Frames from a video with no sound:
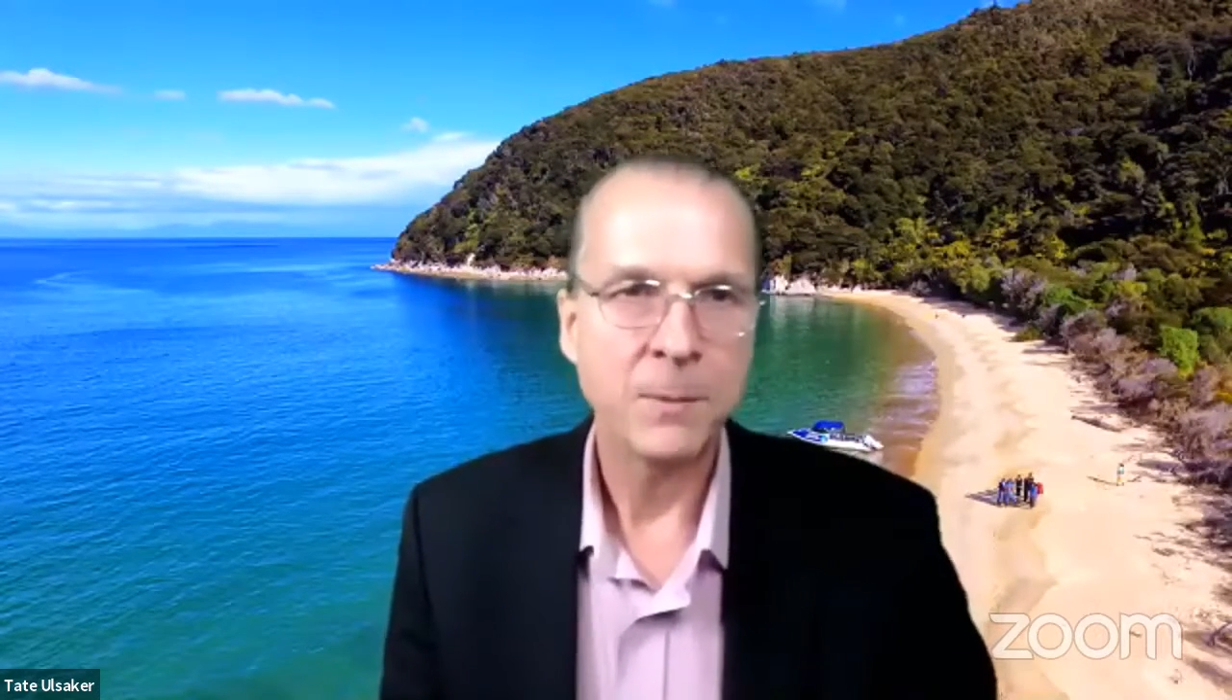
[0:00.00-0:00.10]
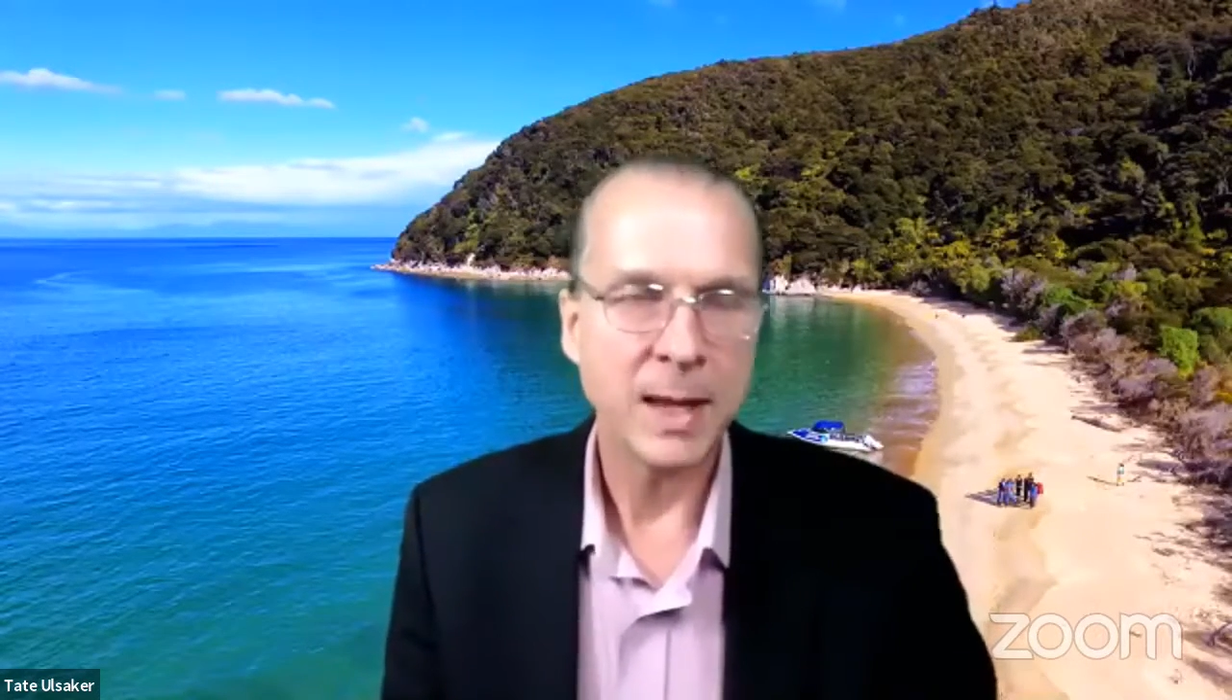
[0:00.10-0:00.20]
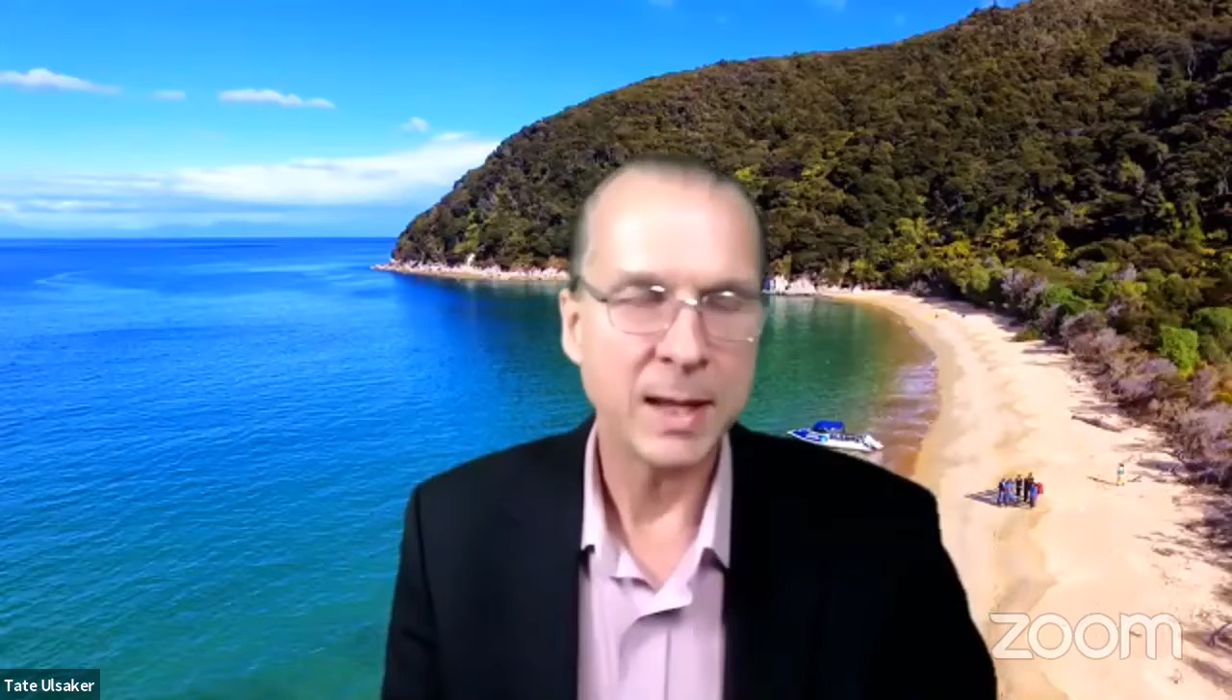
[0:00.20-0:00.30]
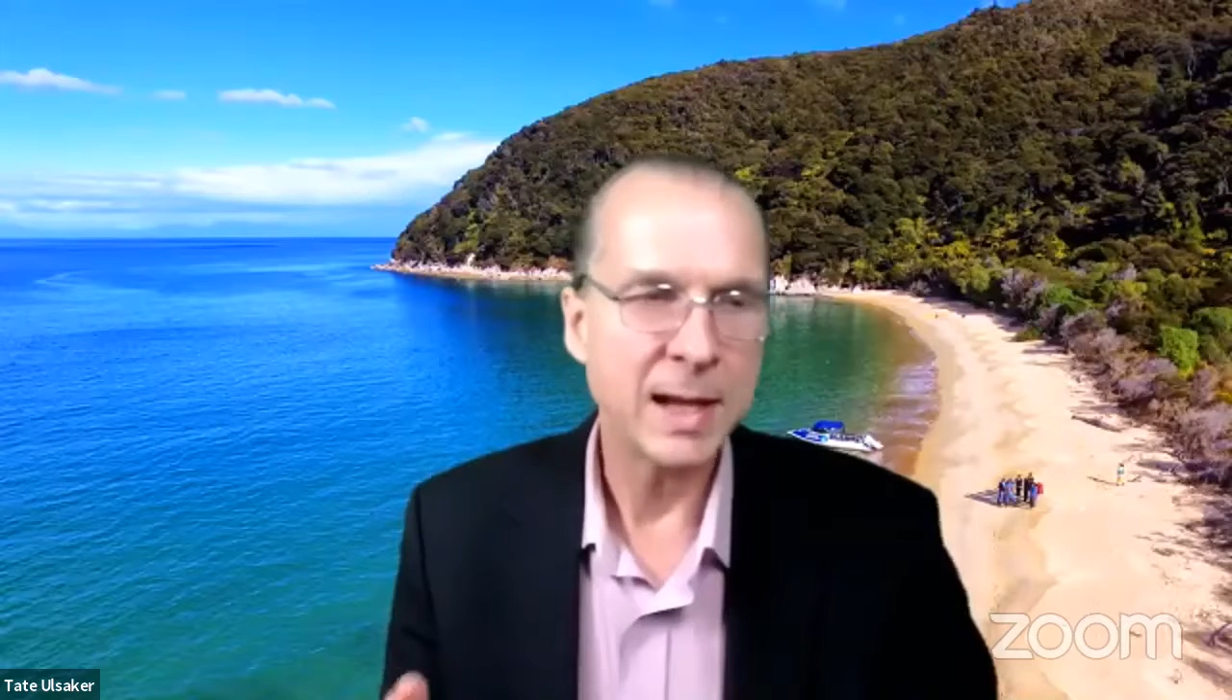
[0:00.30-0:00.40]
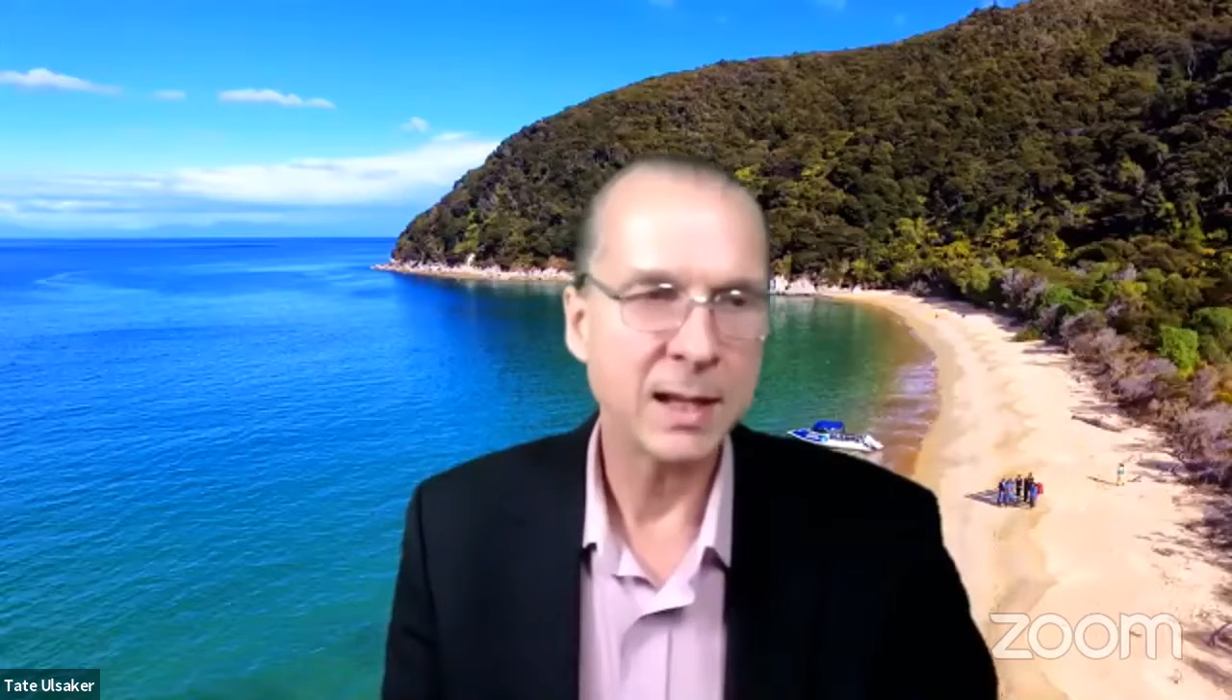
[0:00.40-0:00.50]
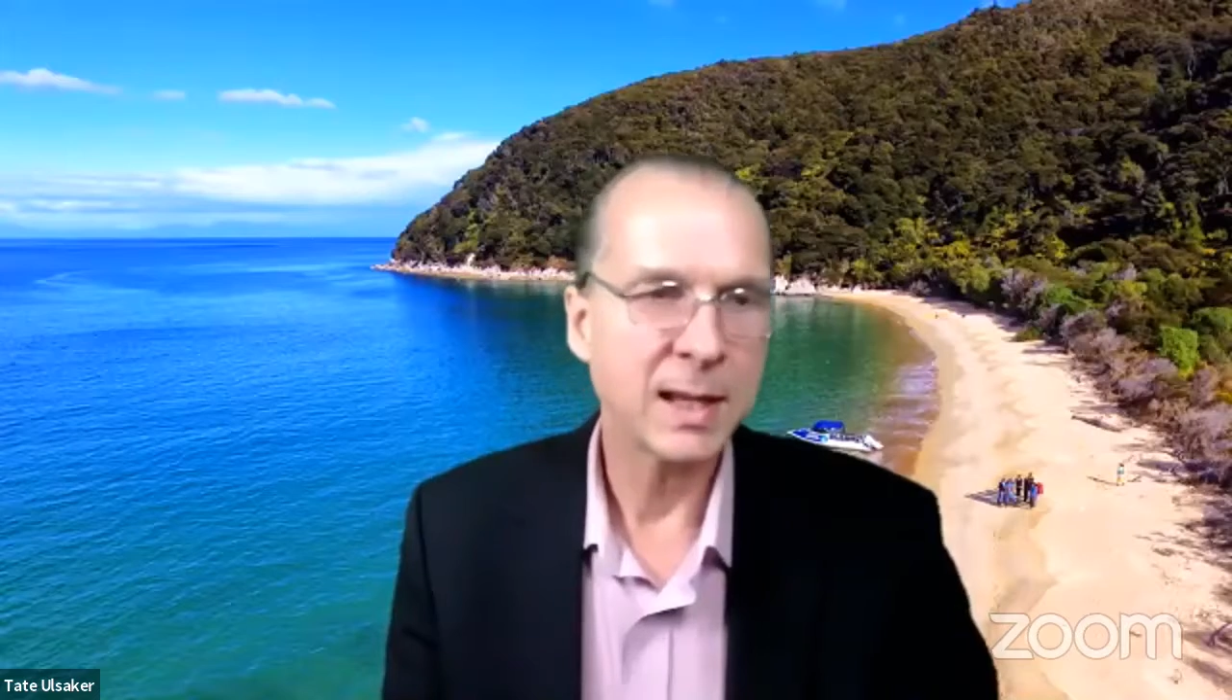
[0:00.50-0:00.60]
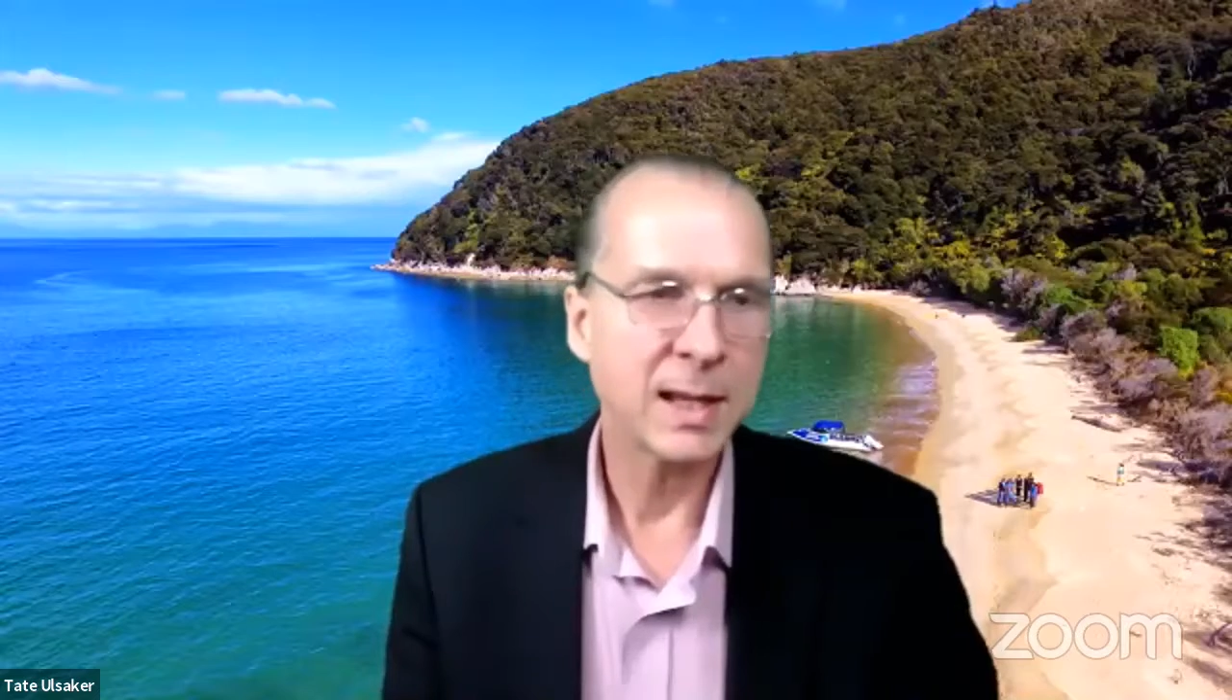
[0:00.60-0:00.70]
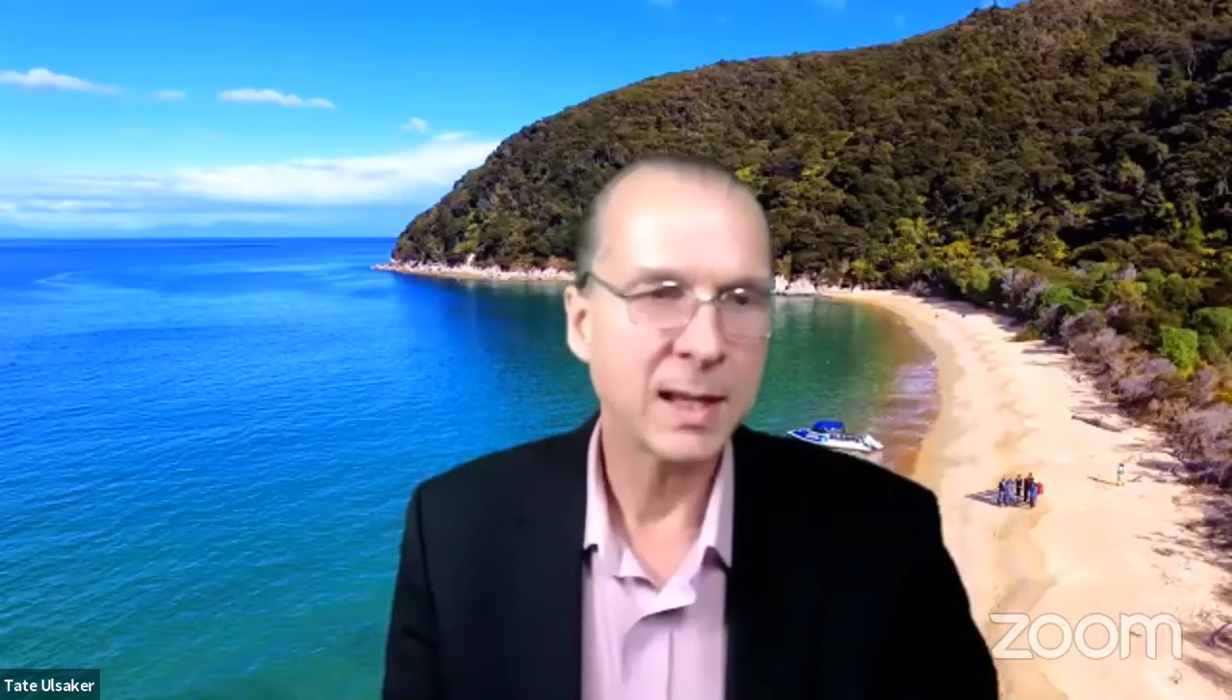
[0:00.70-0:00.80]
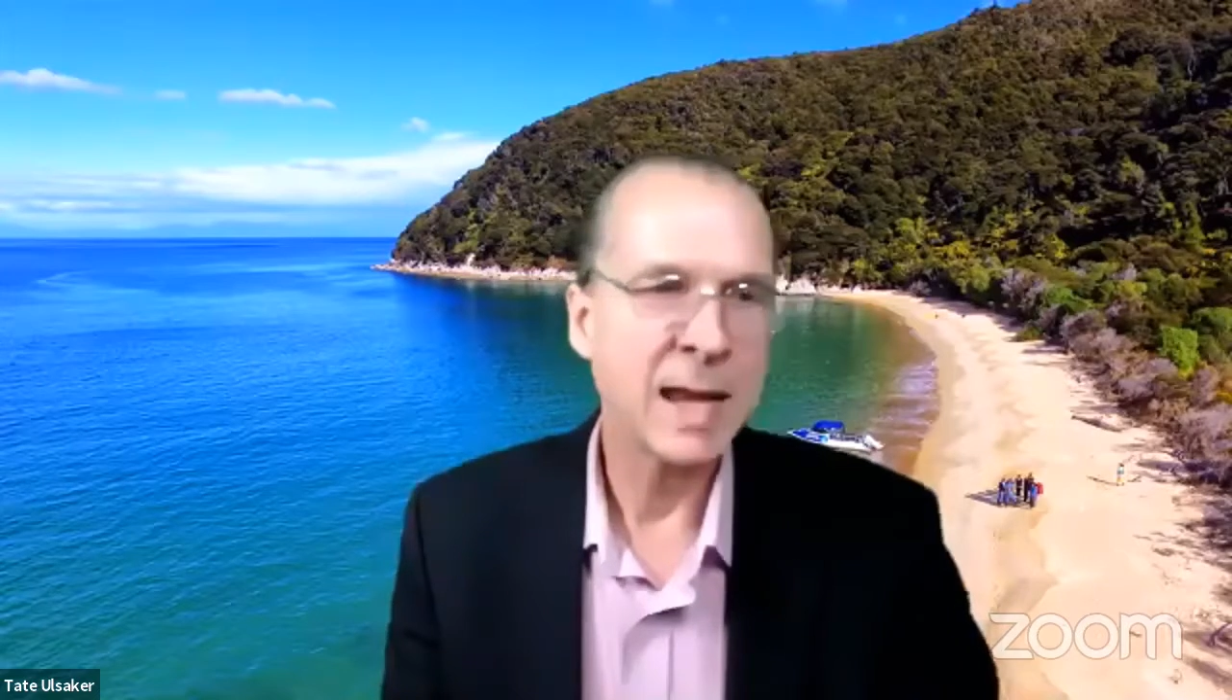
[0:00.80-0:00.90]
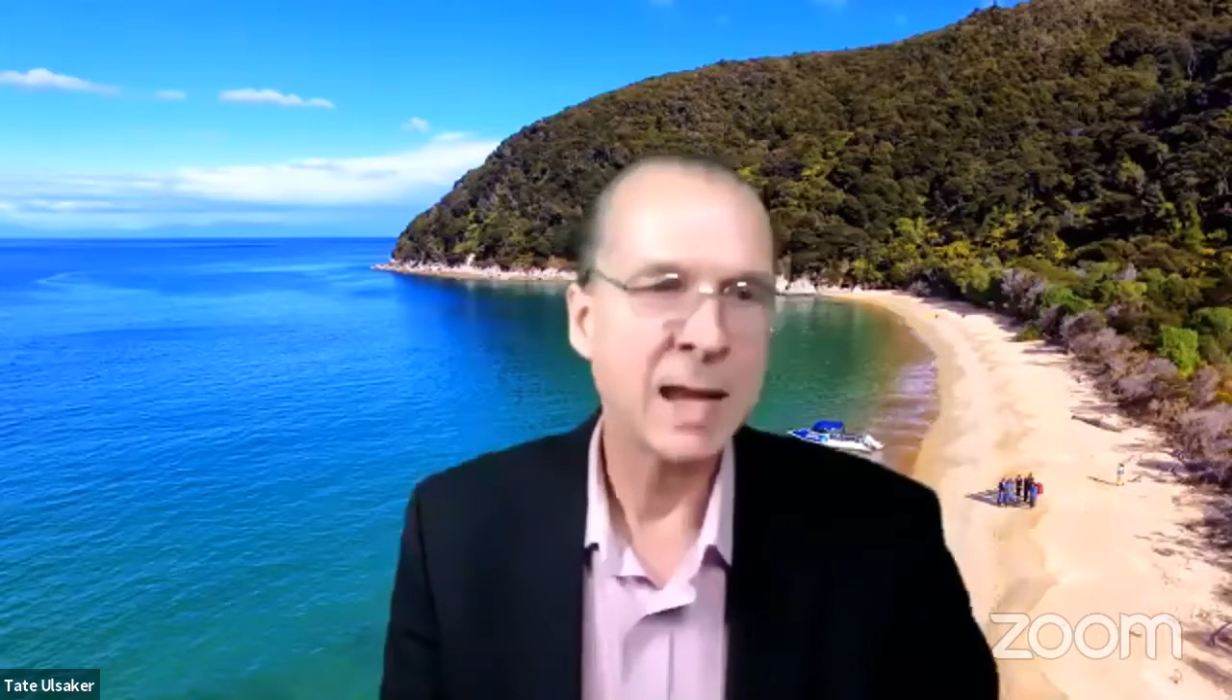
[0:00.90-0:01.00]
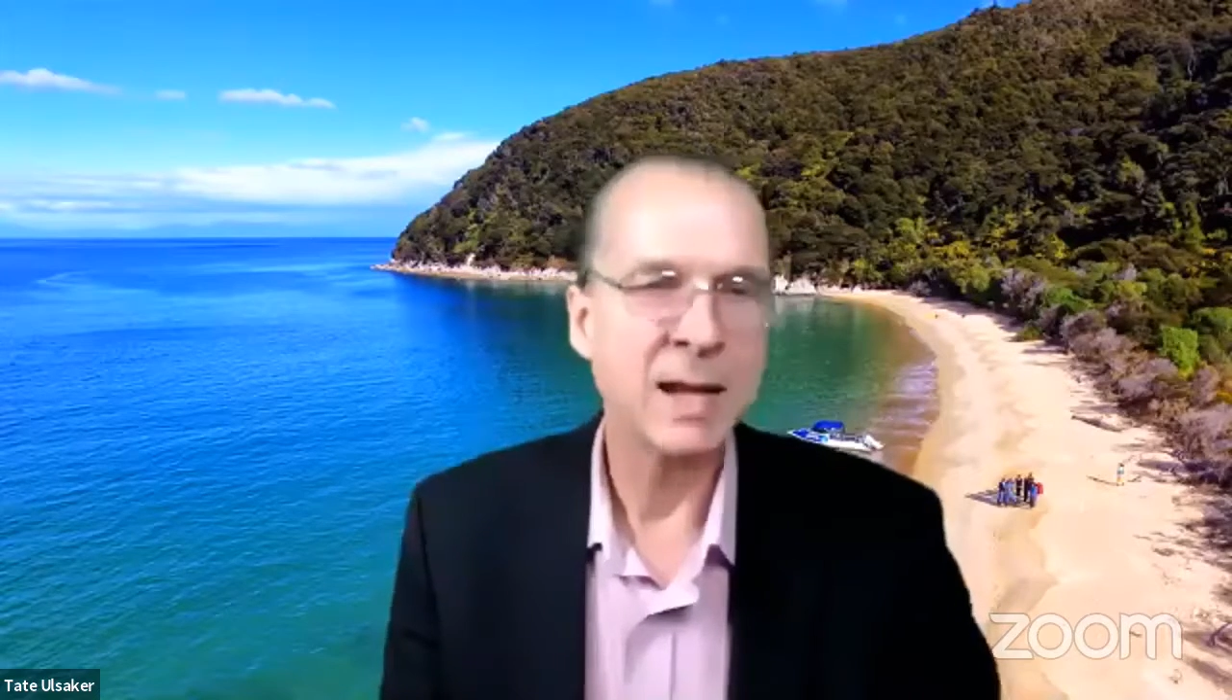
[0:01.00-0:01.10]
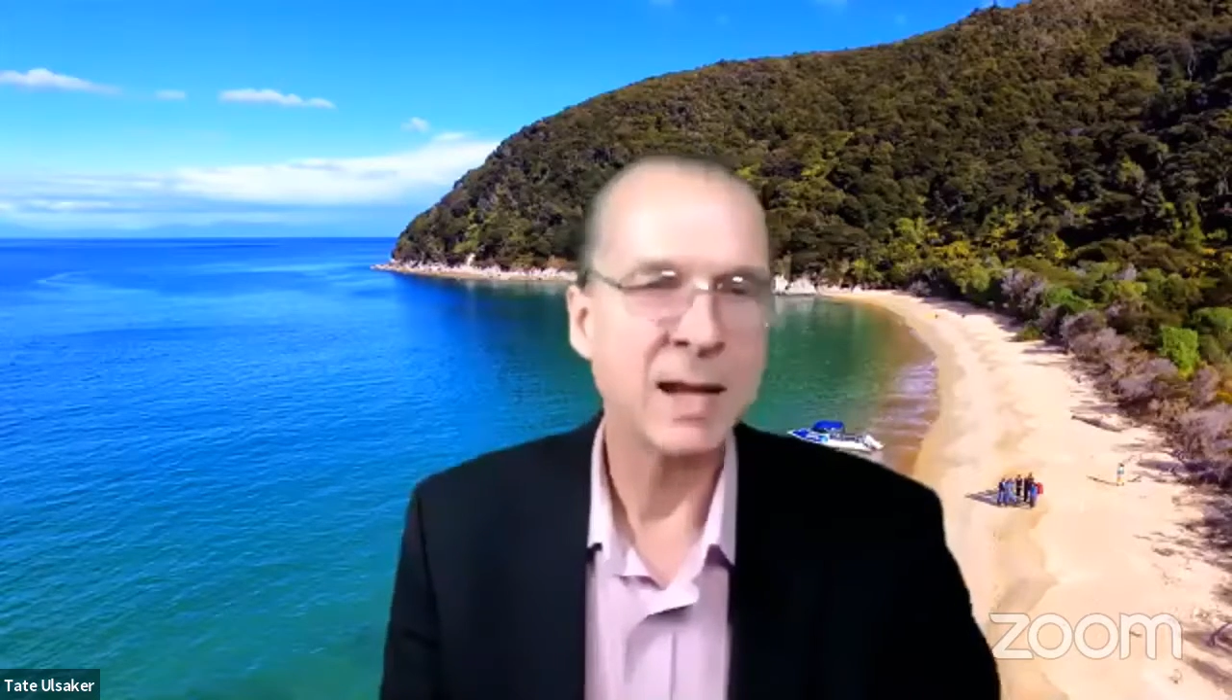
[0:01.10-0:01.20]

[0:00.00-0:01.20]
And that can't happen